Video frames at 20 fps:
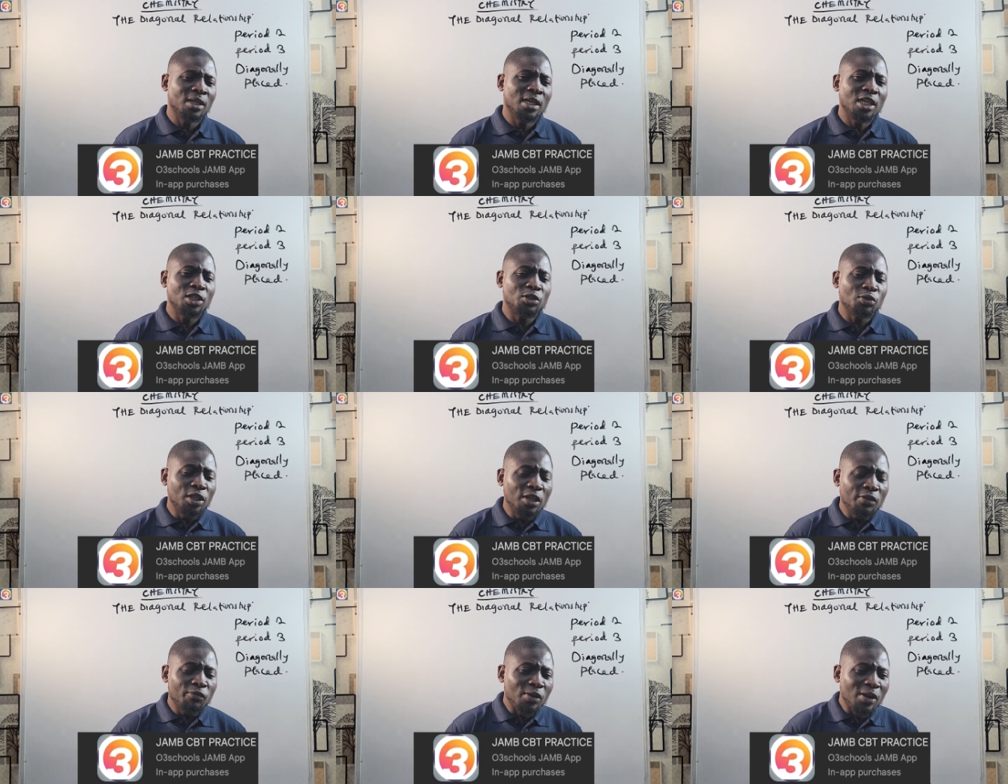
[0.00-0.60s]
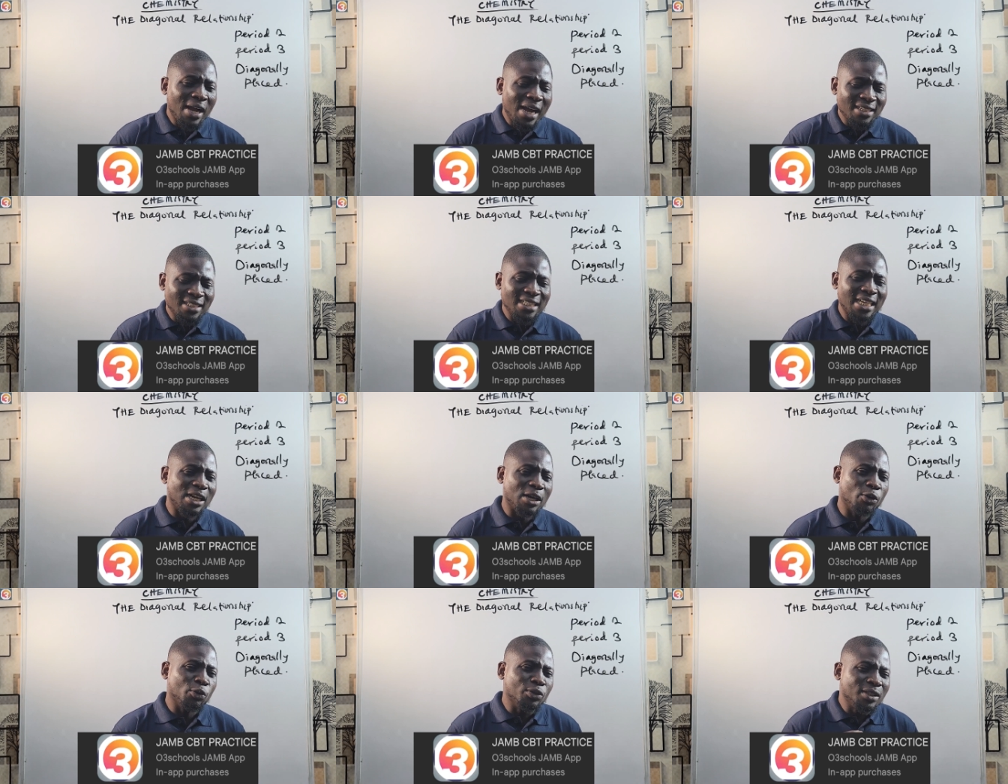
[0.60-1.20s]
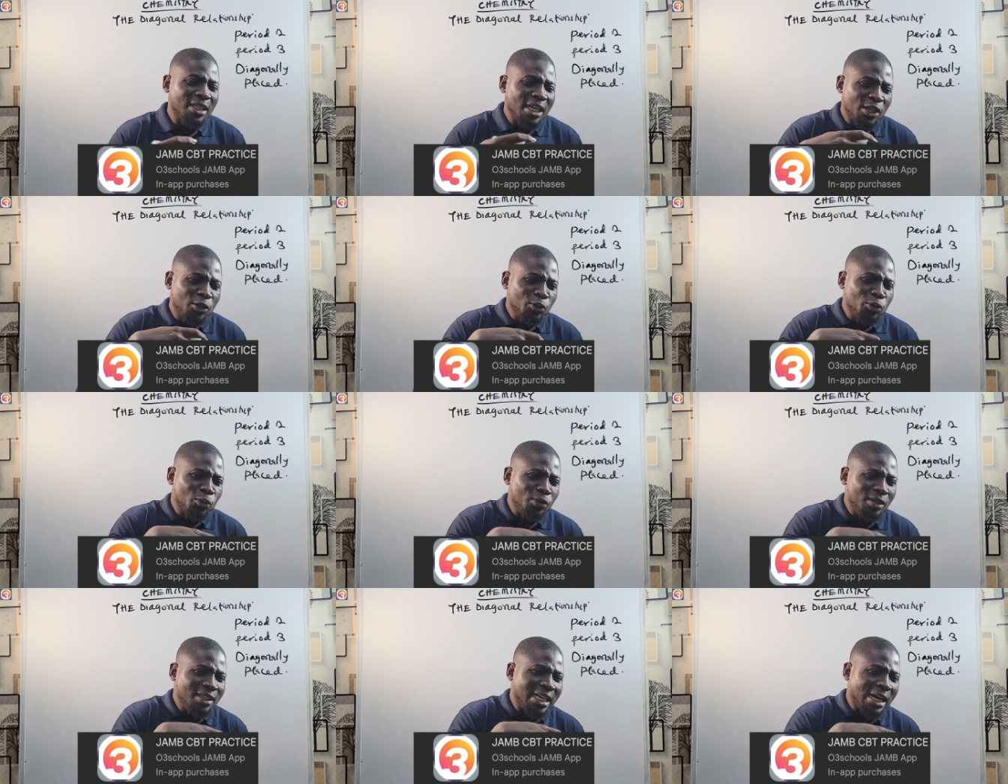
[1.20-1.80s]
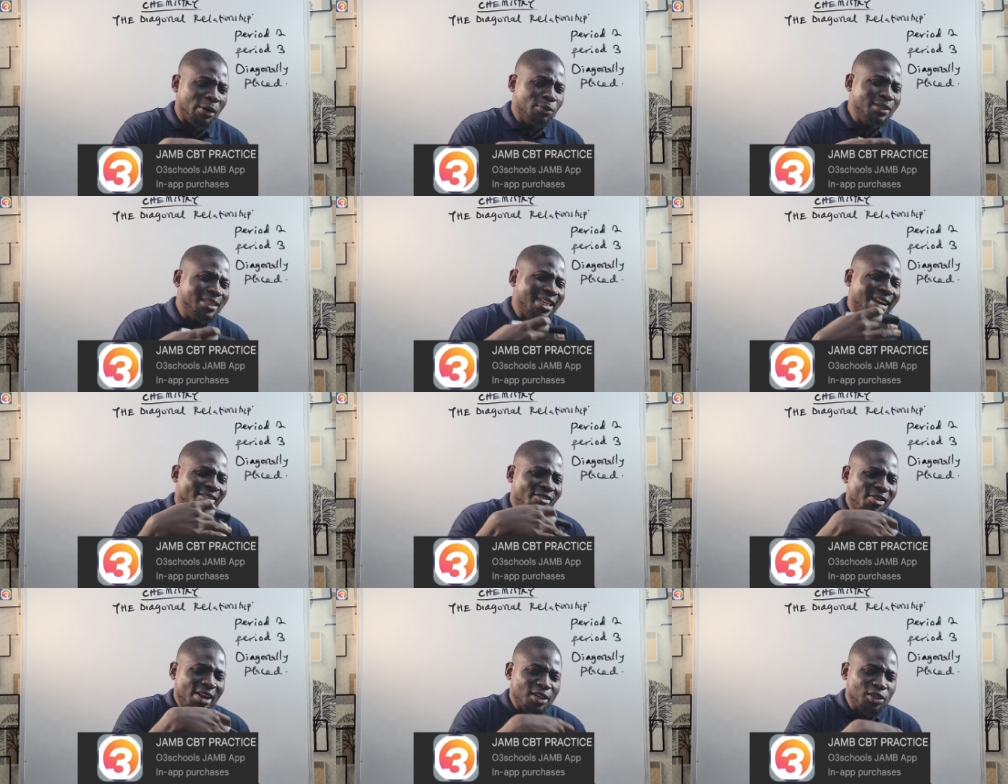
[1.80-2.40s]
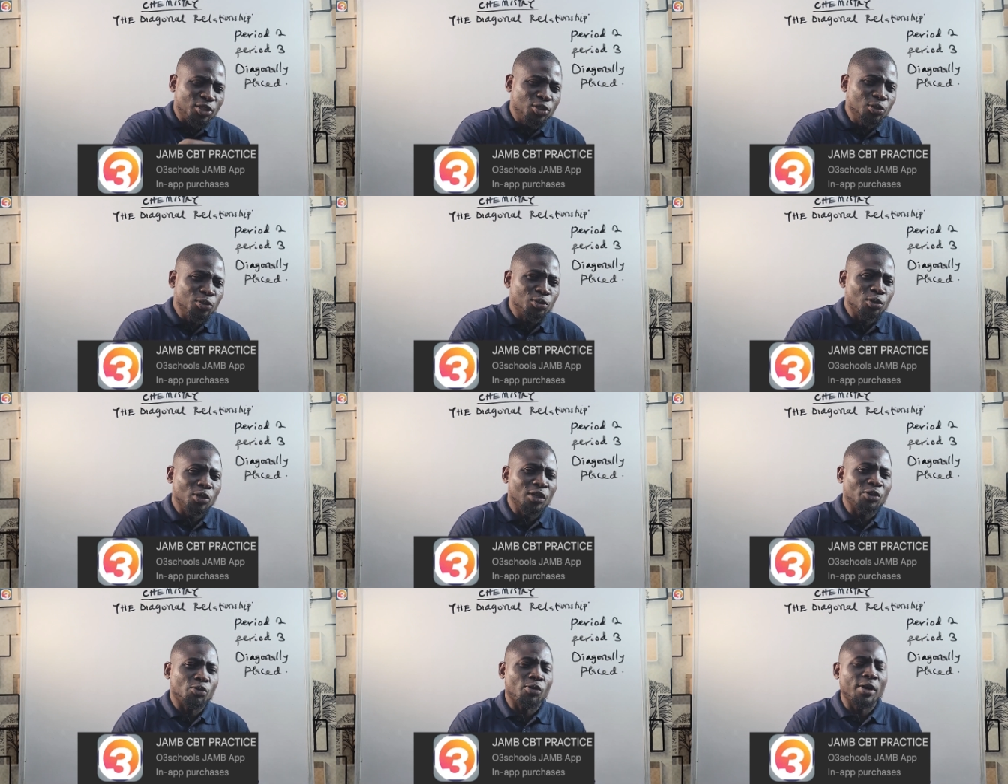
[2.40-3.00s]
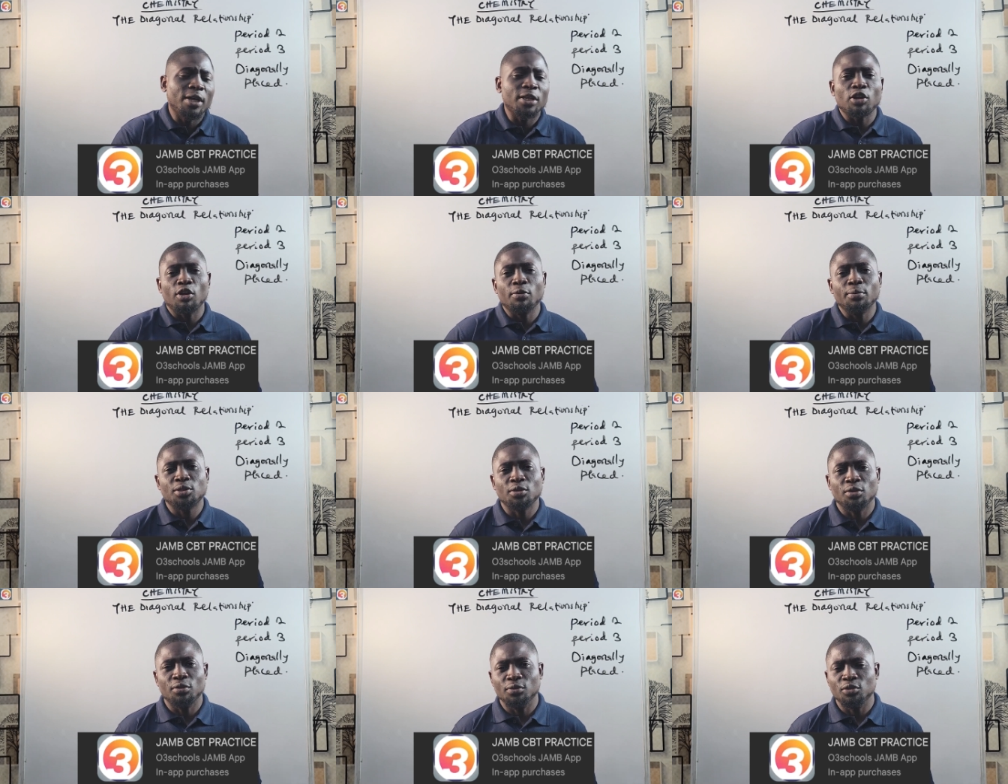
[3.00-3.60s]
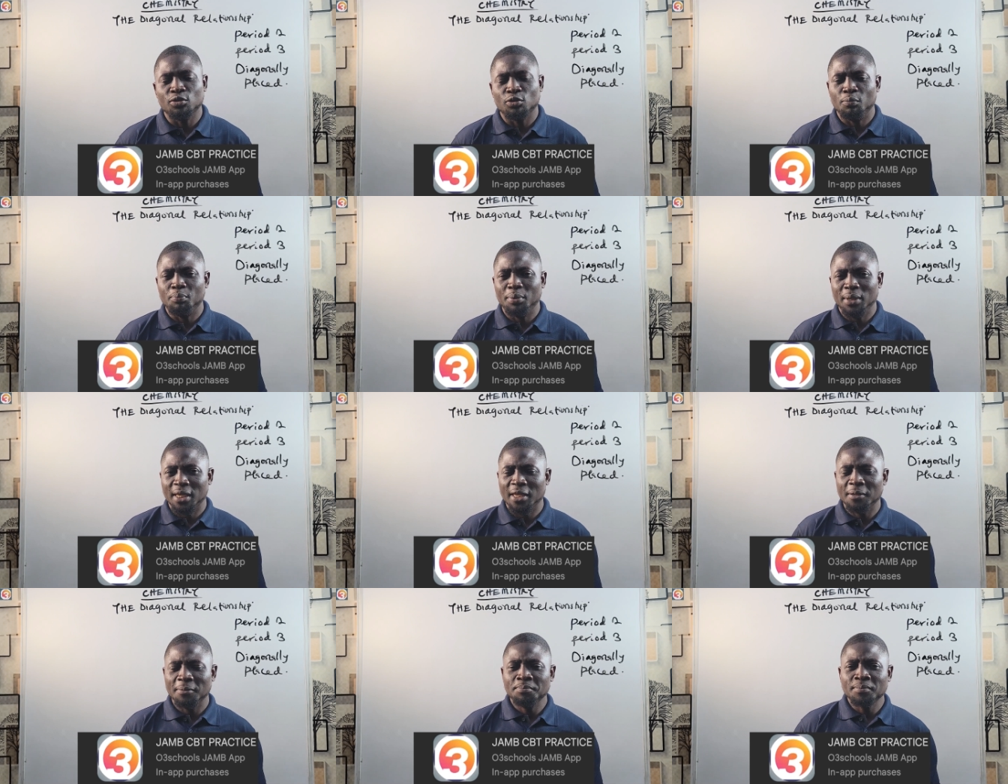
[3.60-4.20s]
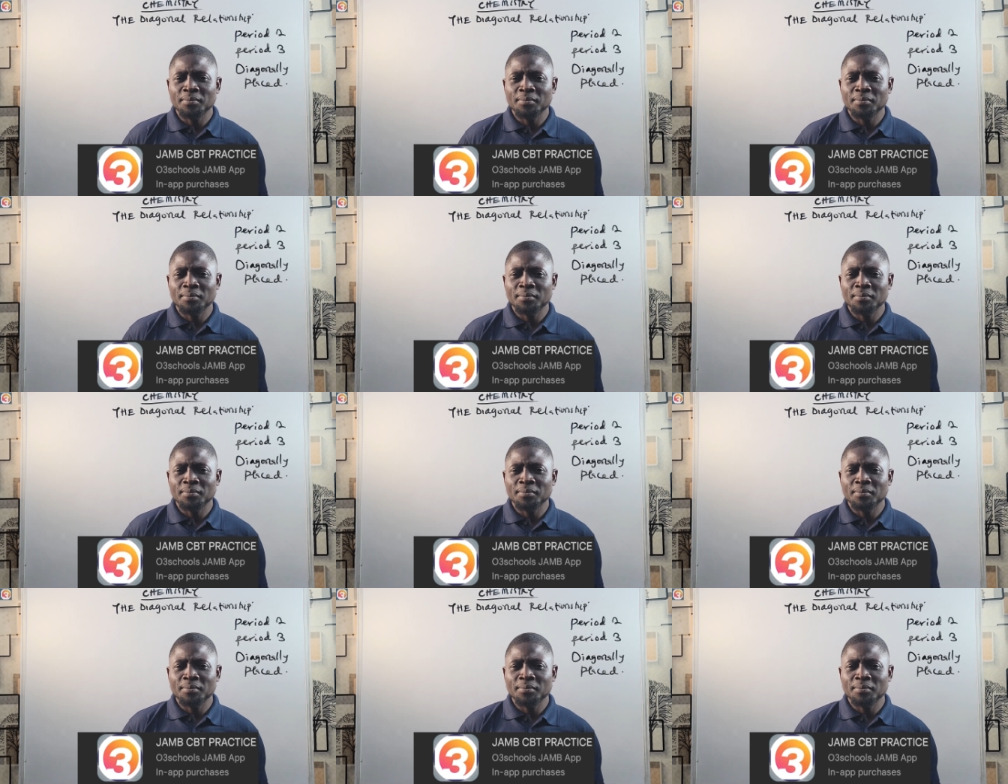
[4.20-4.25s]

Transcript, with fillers: it will give you answer that will take you to the that will direct you to the correct option to pick